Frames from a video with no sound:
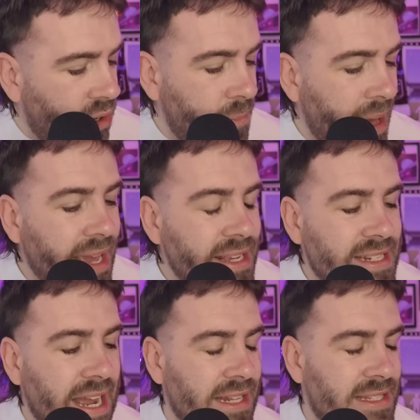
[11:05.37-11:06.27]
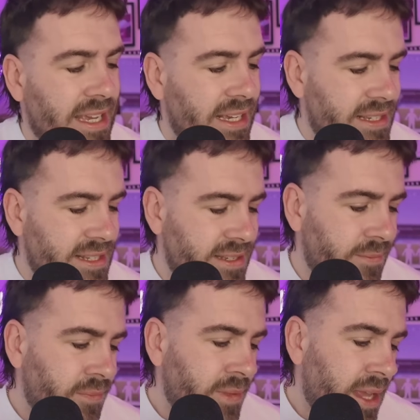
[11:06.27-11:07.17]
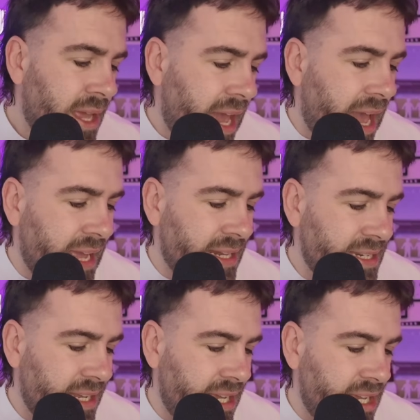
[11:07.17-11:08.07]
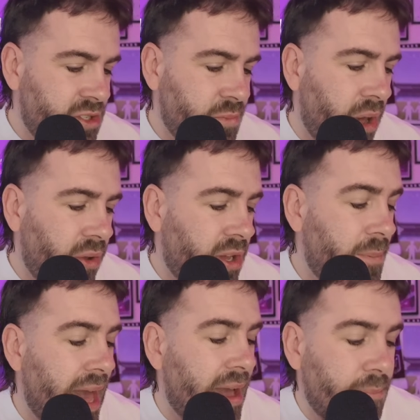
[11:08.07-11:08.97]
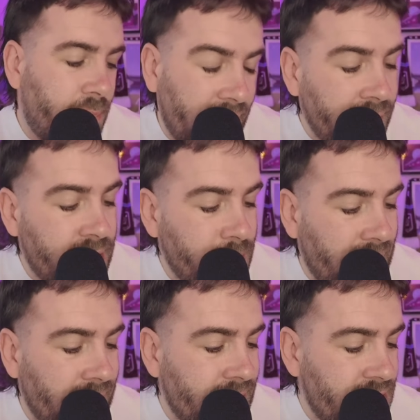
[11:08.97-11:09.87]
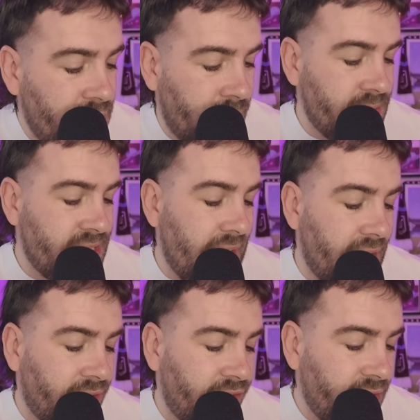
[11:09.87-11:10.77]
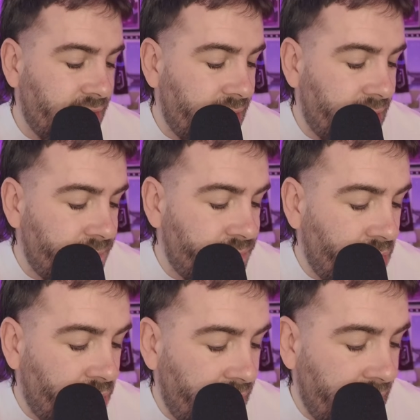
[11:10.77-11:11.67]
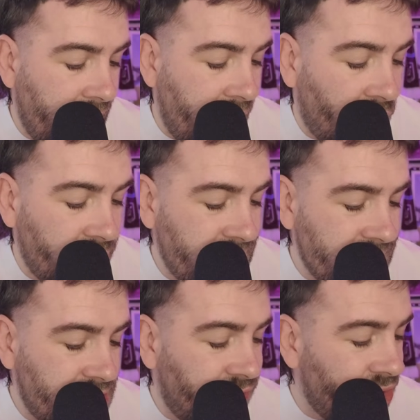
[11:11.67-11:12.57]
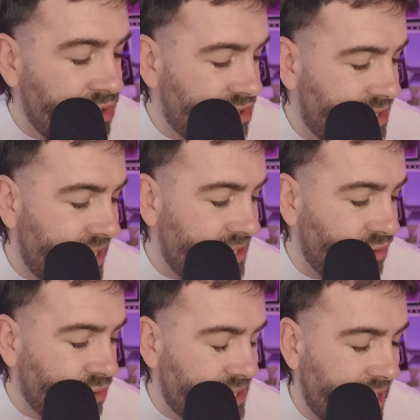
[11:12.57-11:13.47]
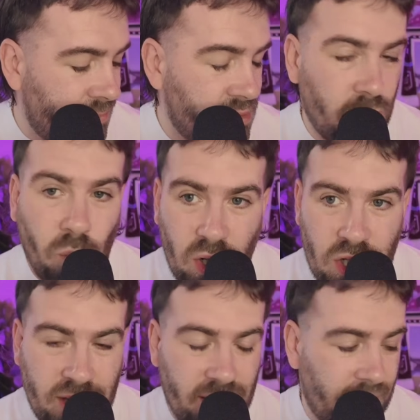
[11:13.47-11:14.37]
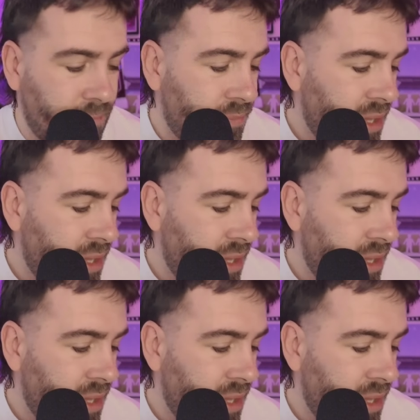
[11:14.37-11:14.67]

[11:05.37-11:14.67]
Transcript: about his tactics, and he spoke about being demanding to himself, identifying successful teams and watching them,